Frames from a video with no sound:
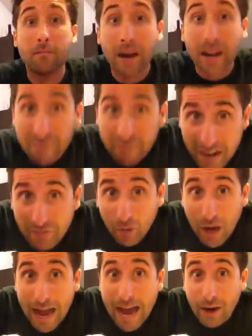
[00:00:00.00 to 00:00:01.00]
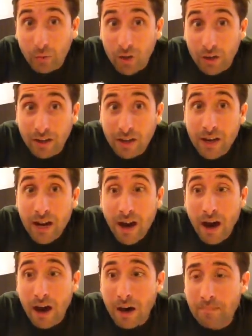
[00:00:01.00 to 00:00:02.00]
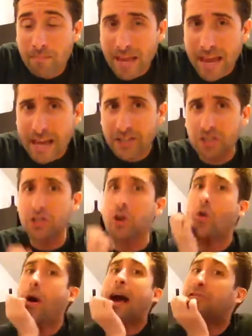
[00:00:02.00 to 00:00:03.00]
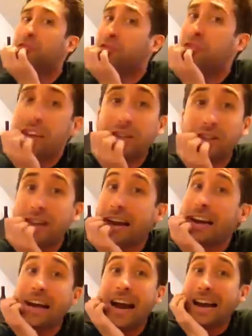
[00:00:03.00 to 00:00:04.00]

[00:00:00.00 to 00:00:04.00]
but I've never had one. And so I figured,